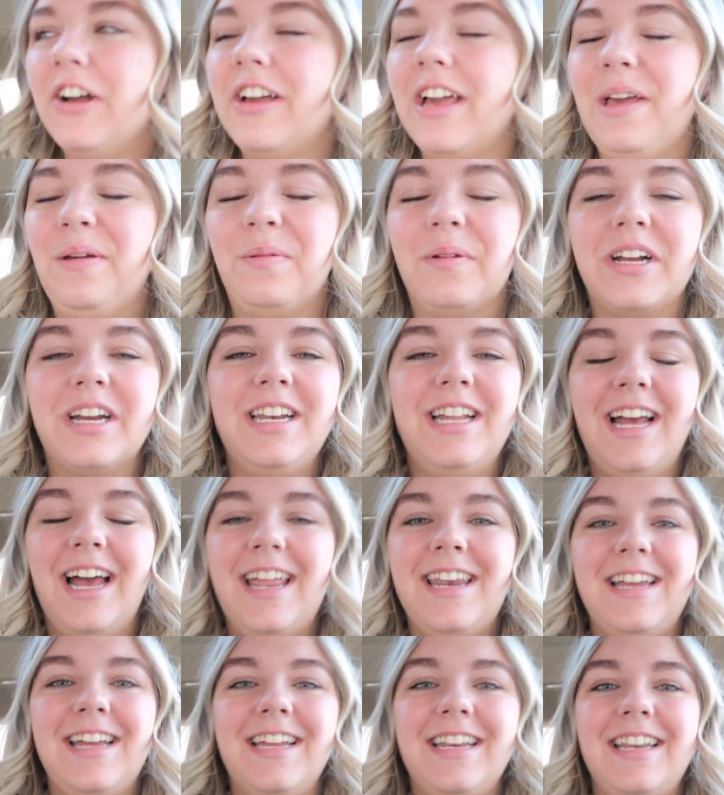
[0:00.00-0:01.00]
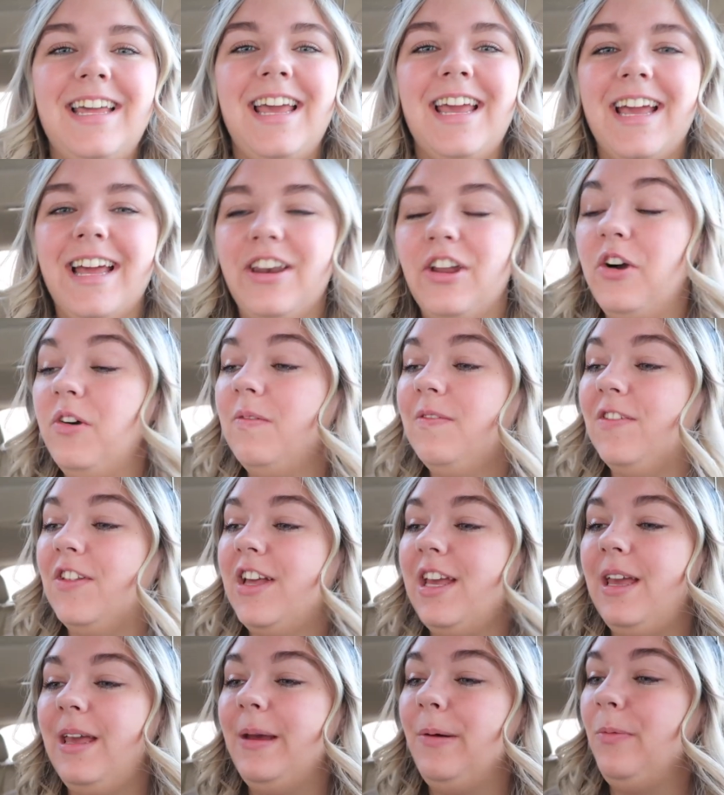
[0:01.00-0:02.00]
okay, we're gonna head in and
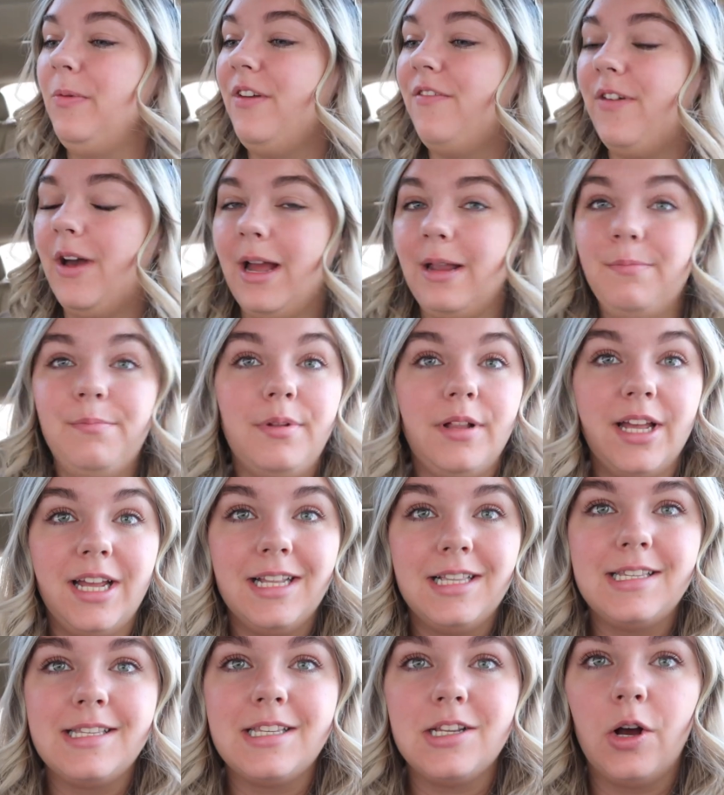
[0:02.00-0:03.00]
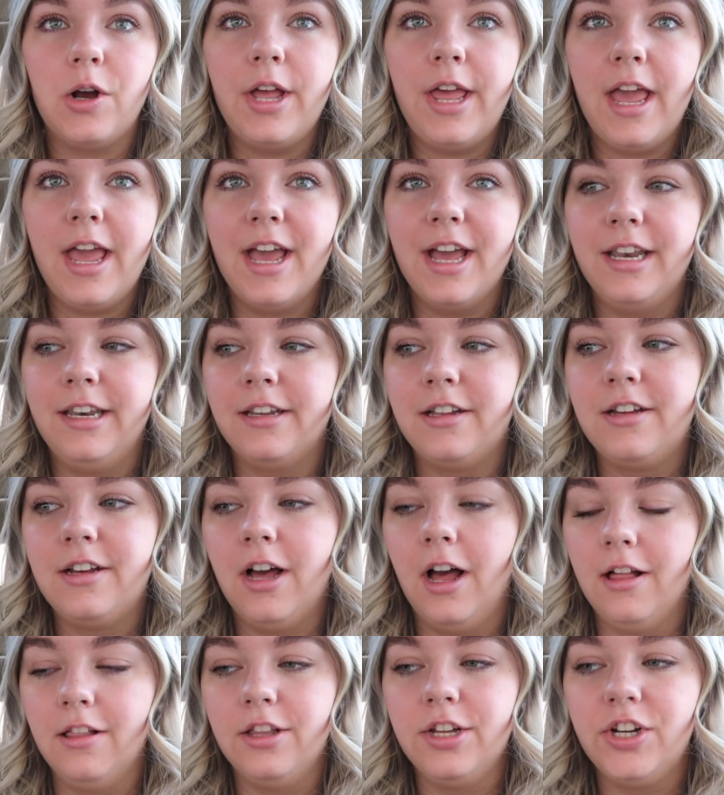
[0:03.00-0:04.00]
hopefully we find plates and
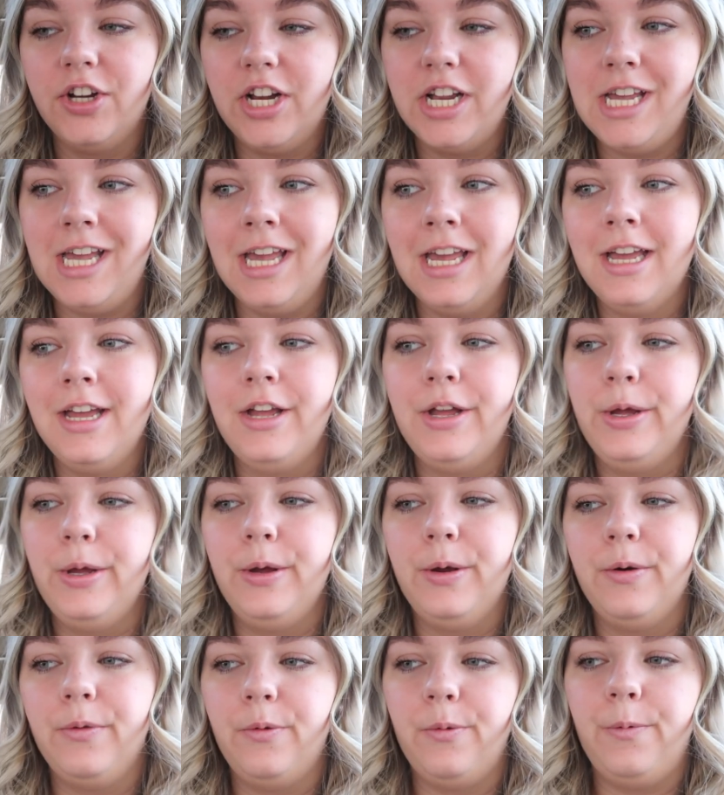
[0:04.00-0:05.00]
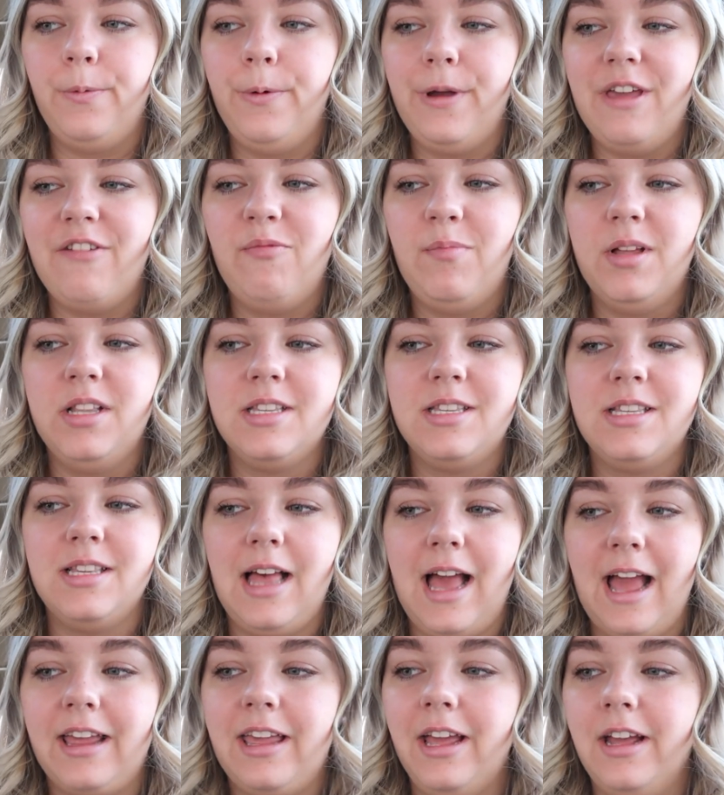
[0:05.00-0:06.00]
cutlery. We've been
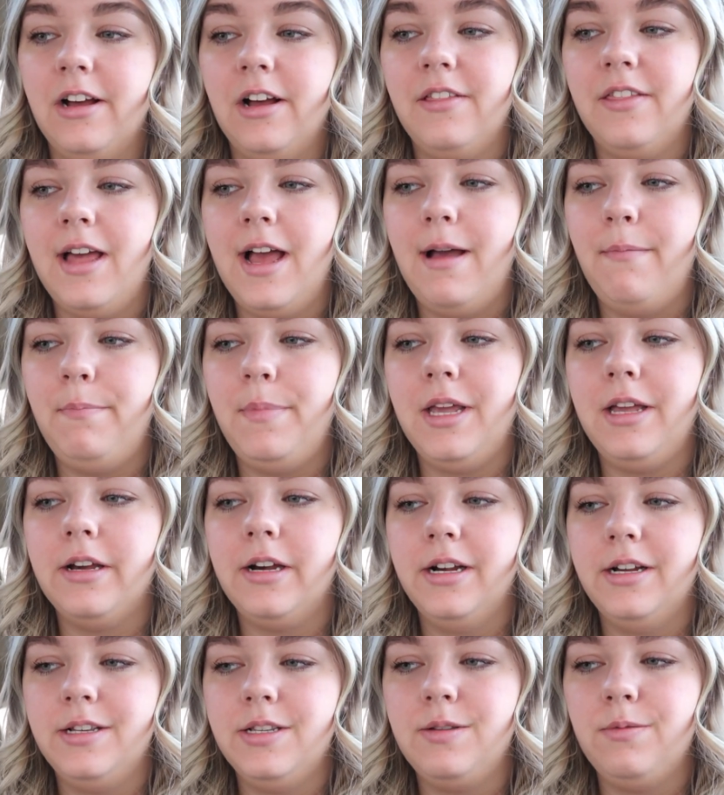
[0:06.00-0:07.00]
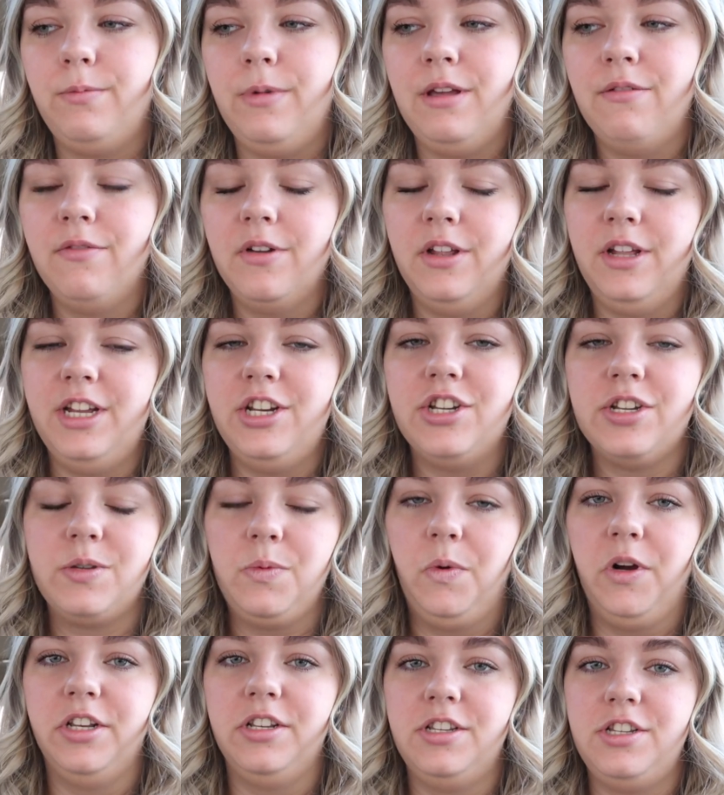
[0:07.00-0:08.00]
slacking on that because we really just
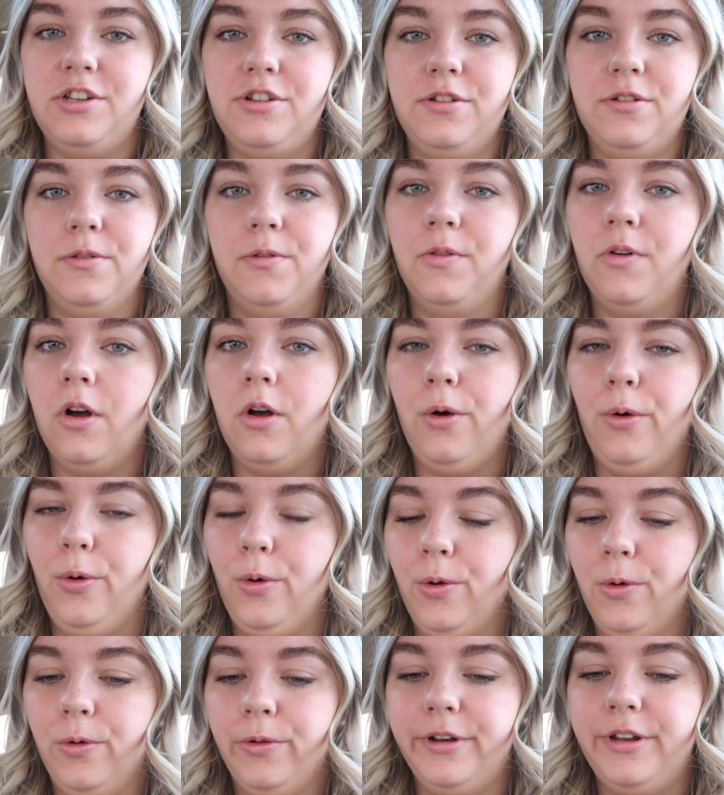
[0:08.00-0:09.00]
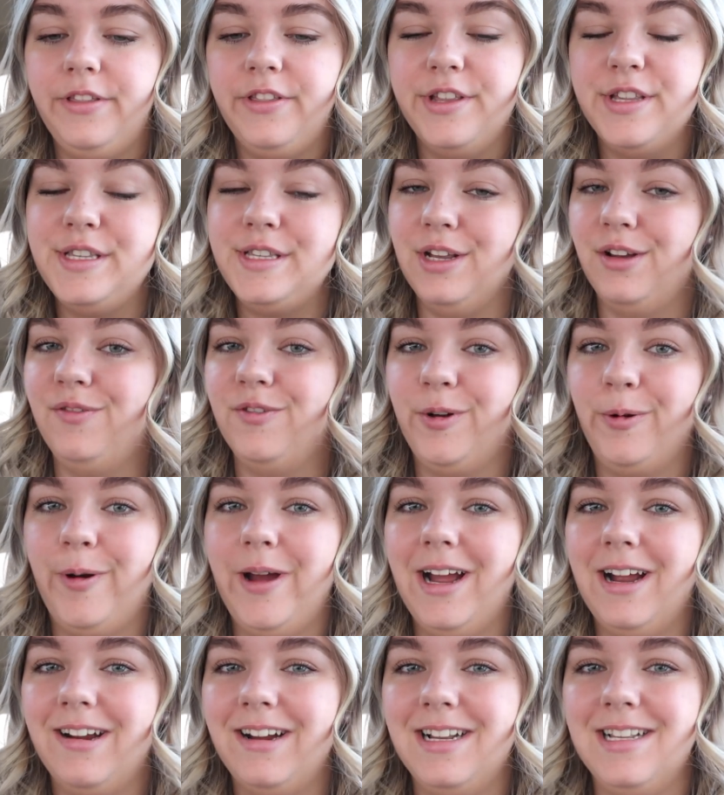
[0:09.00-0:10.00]
want to hold the
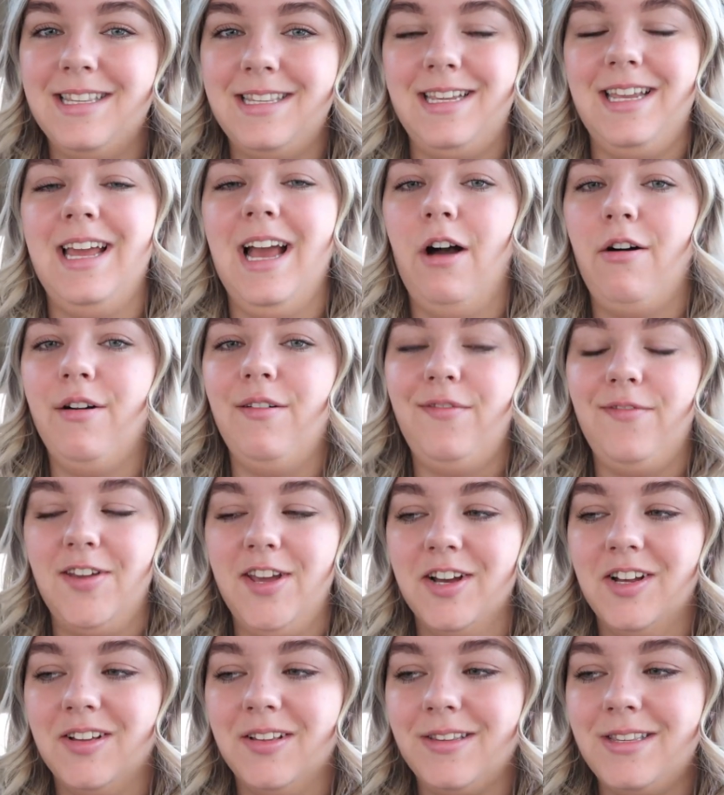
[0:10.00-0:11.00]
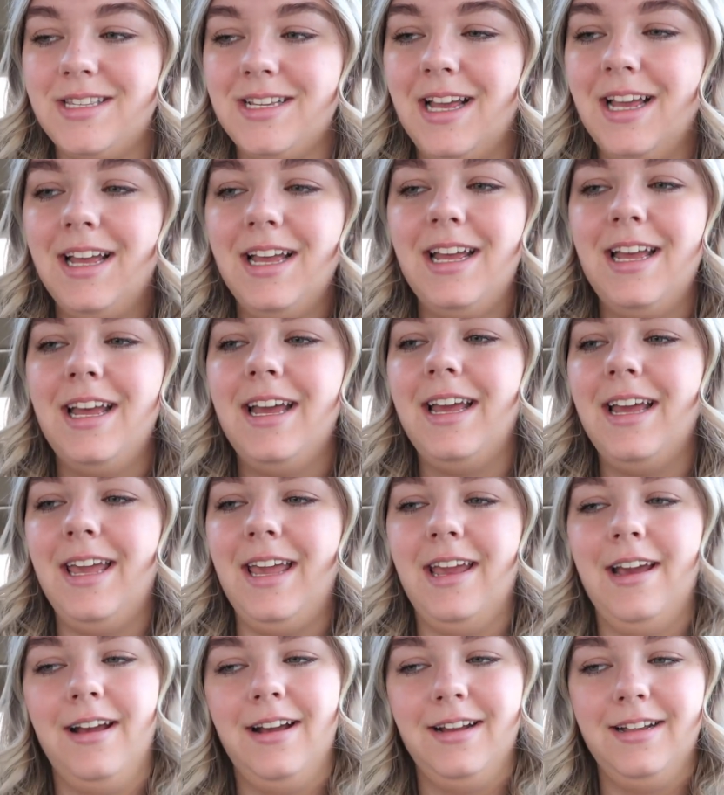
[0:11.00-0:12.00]
silverware and see how it feels.
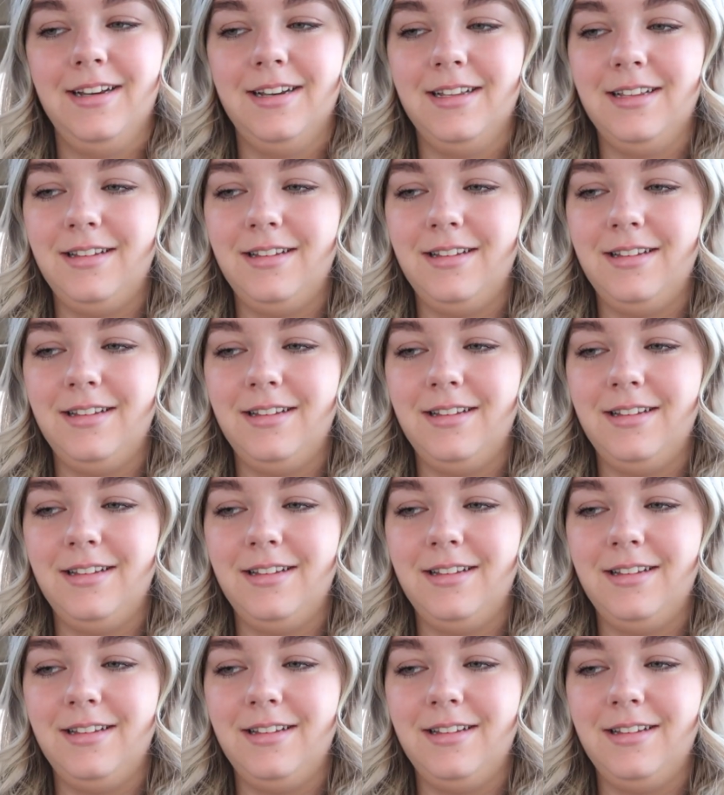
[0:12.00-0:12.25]
And